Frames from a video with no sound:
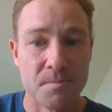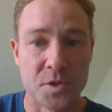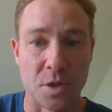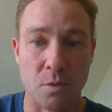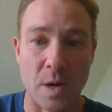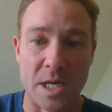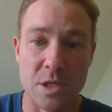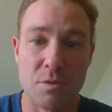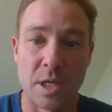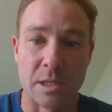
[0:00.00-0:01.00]
So when
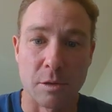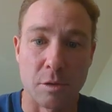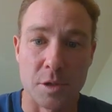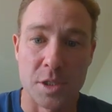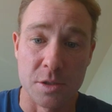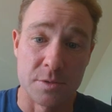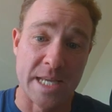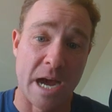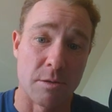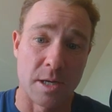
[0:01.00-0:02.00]
you can learn to use the
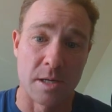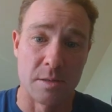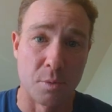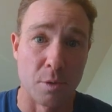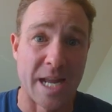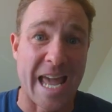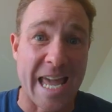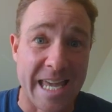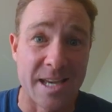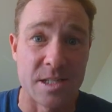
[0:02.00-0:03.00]
outline of the board
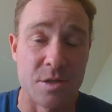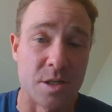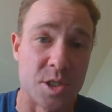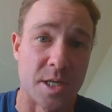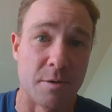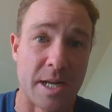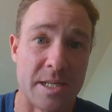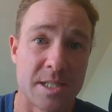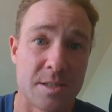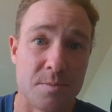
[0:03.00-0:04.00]
and you can
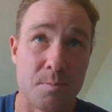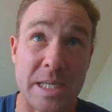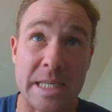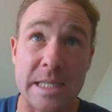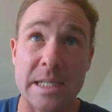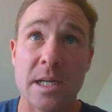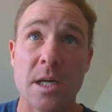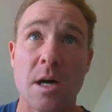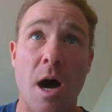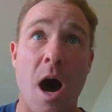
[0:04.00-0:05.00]
generate speed
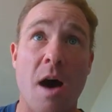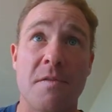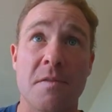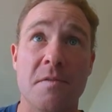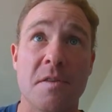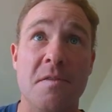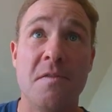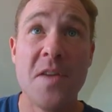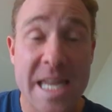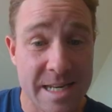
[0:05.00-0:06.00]
off of the
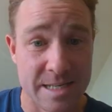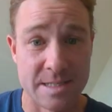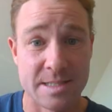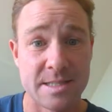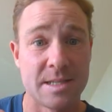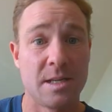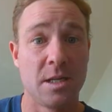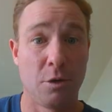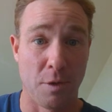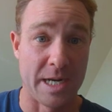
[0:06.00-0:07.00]
fins
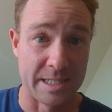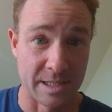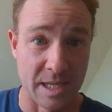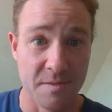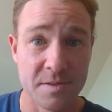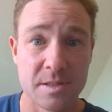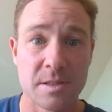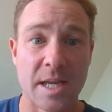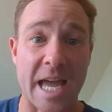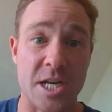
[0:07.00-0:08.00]
creating lift,
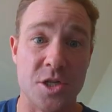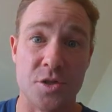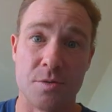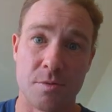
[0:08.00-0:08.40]
and